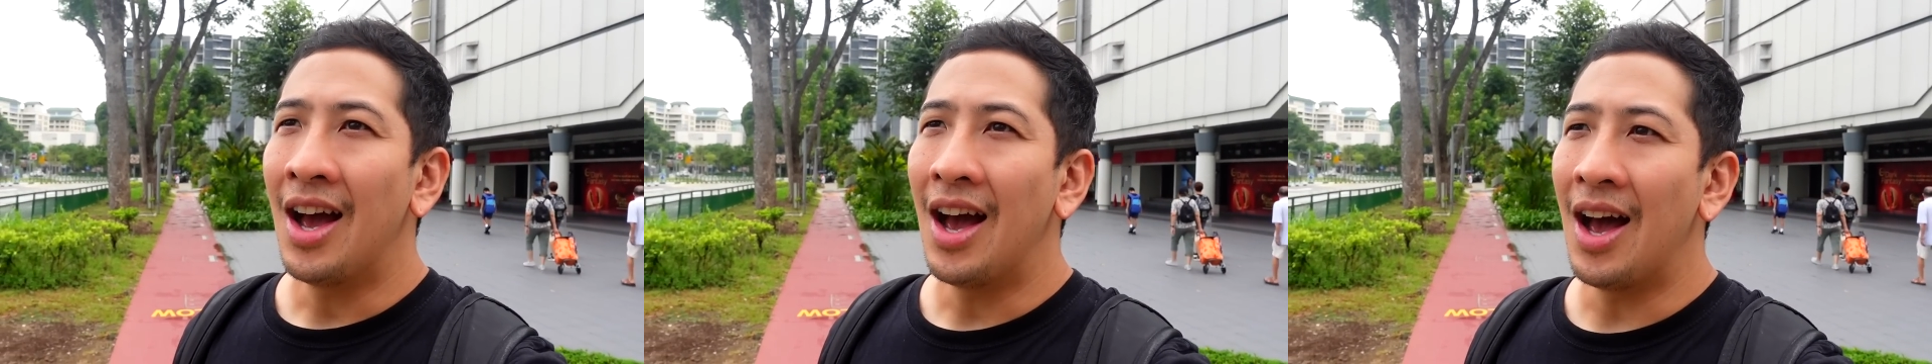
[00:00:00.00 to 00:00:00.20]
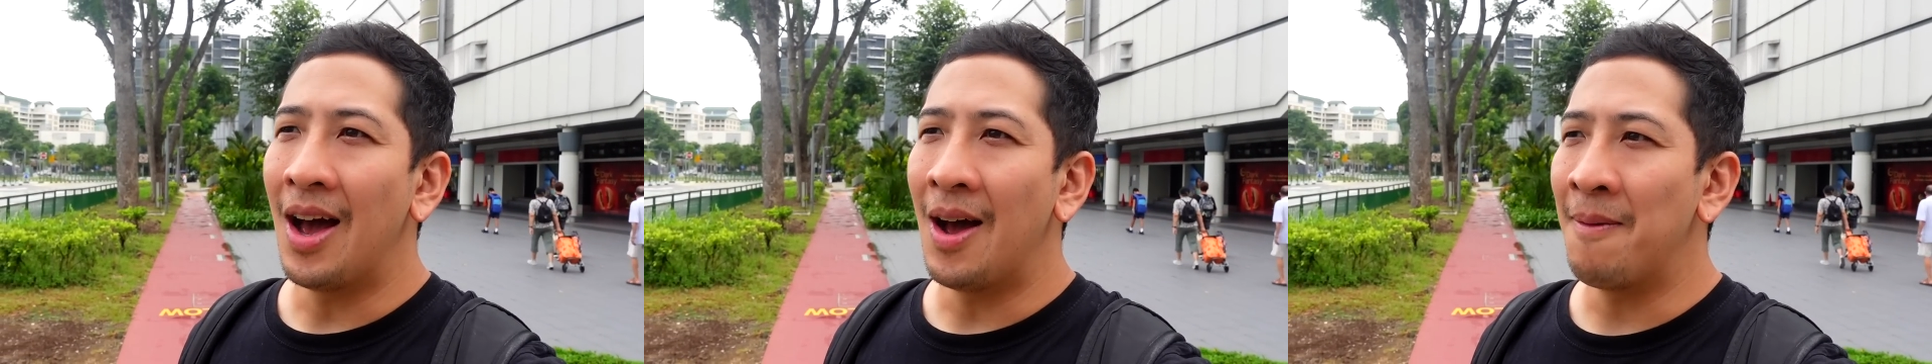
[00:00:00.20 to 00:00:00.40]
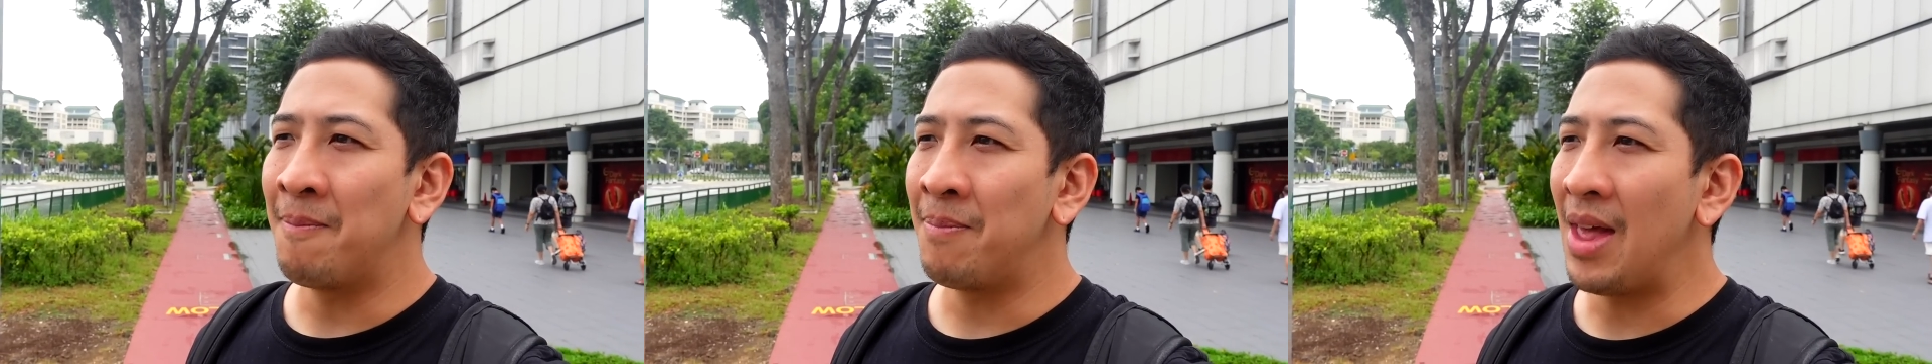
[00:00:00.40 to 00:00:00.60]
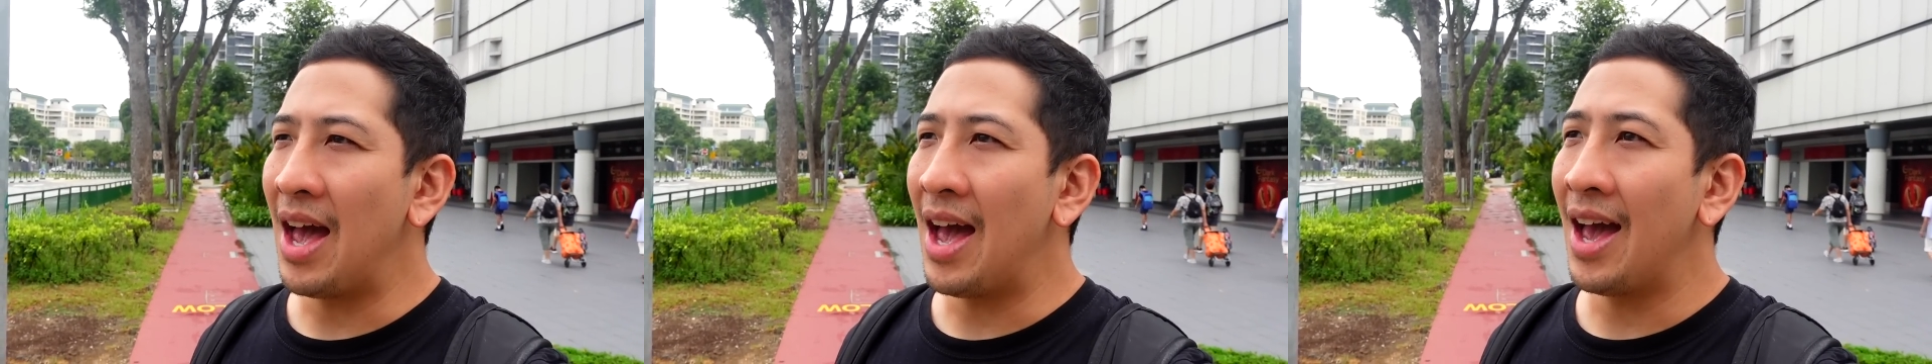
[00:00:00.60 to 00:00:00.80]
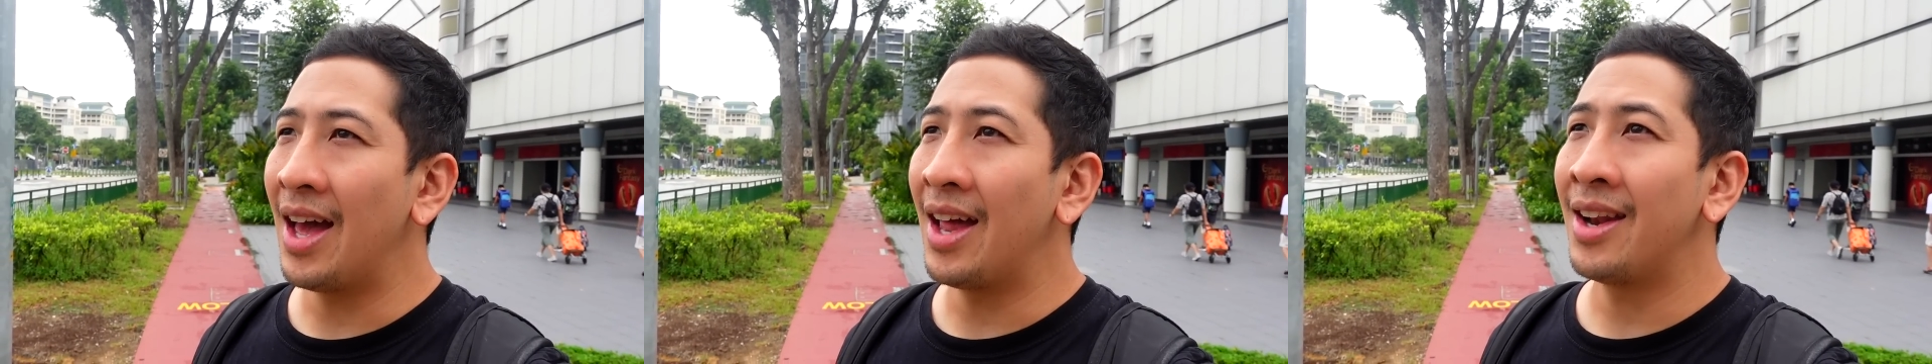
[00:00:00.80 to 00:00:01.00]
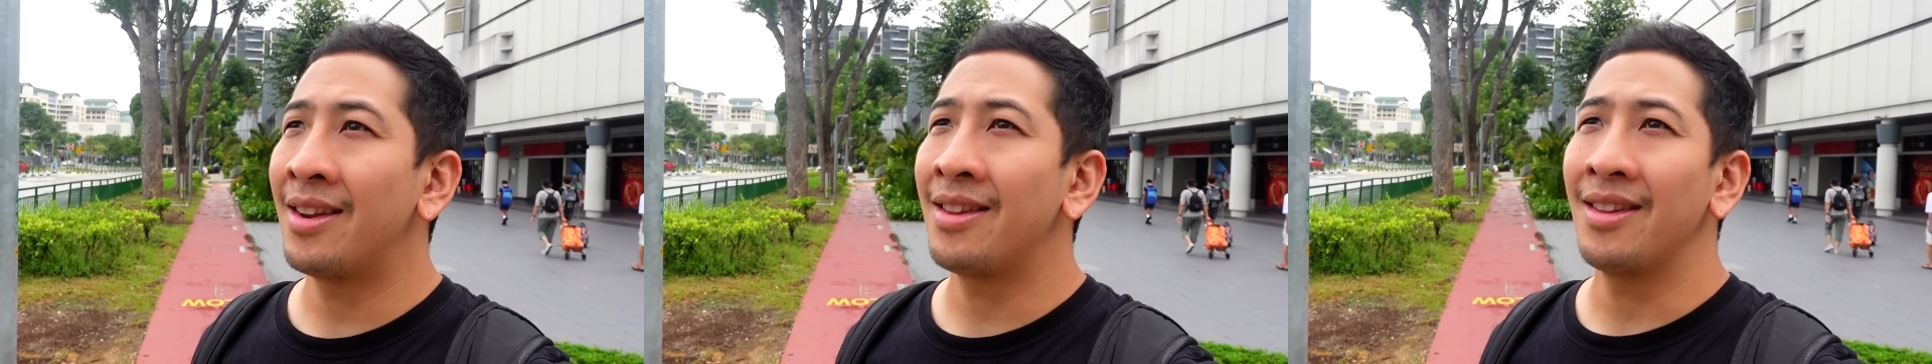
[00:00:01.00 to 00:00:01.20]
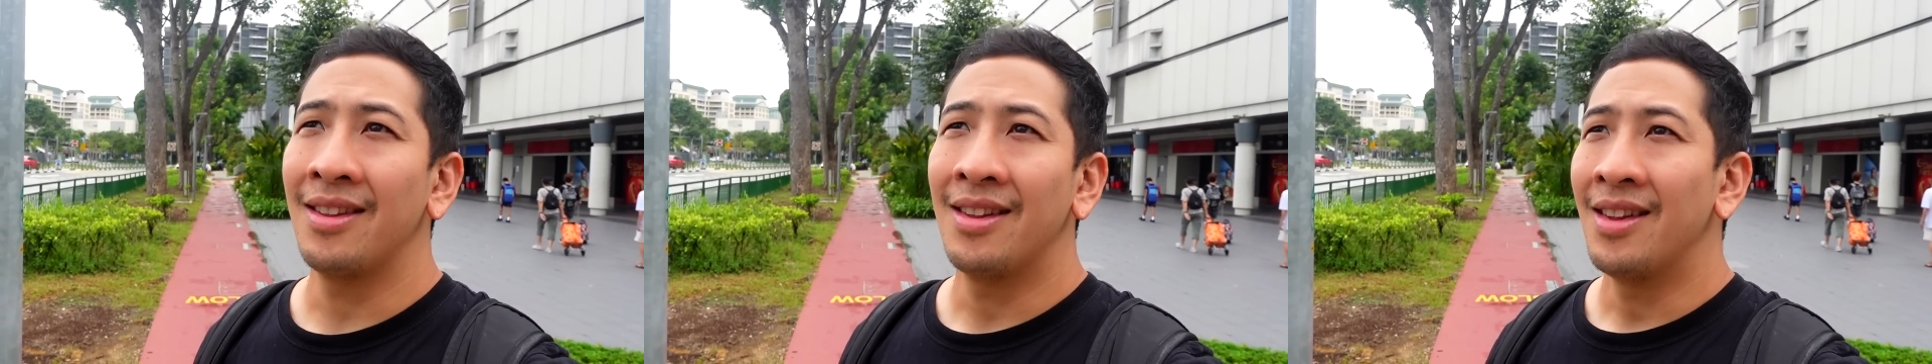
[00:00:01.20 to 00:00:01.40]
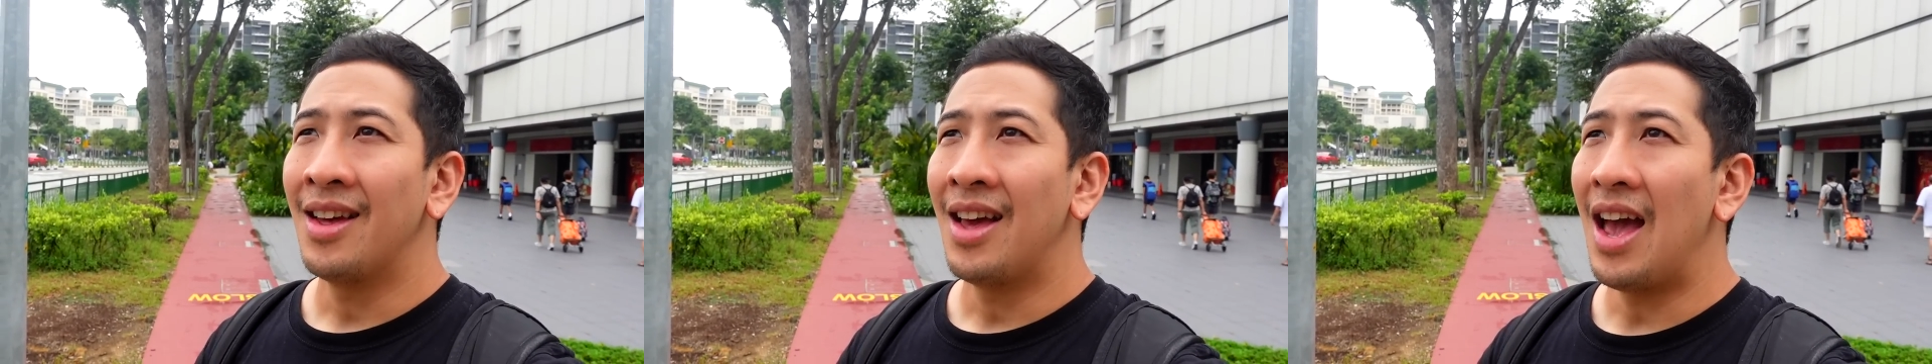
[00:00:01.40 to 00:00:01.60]
and
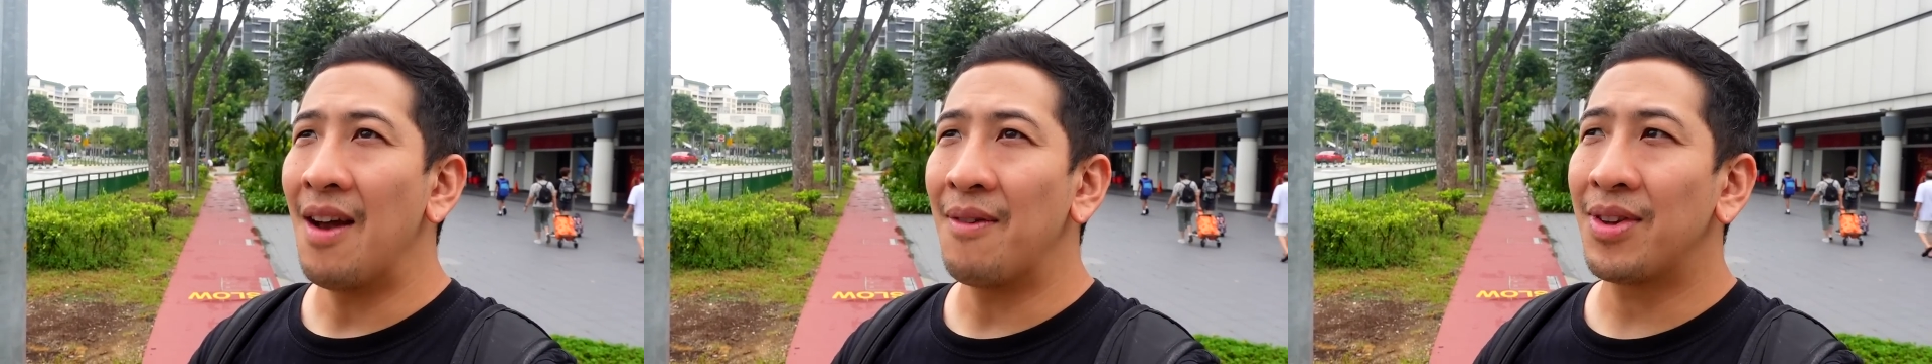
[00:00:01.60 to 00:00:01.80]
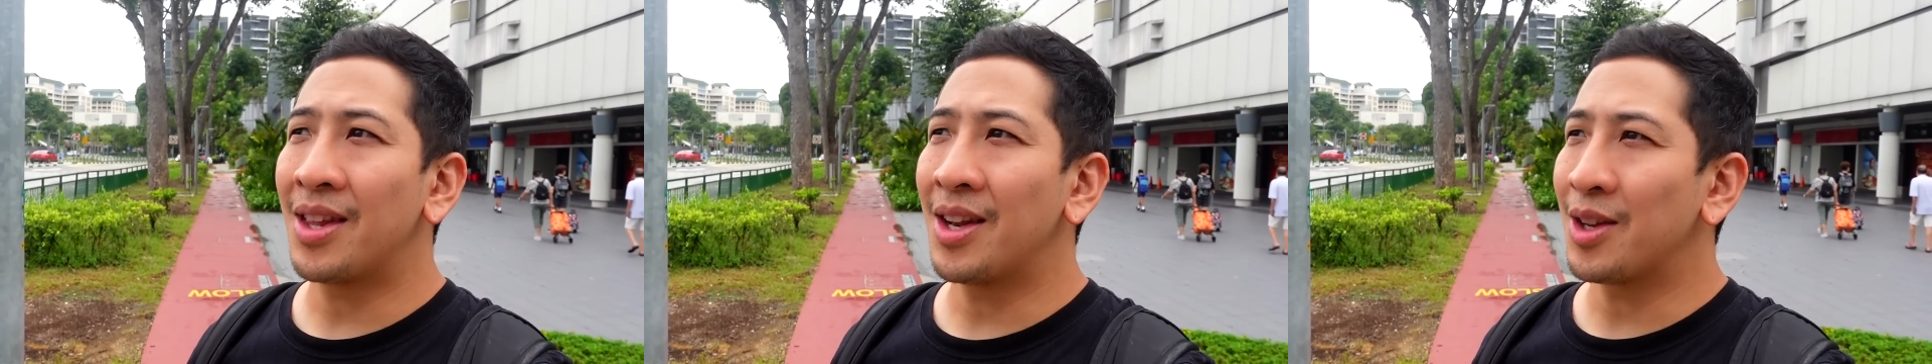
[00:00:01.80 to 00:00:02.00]
everything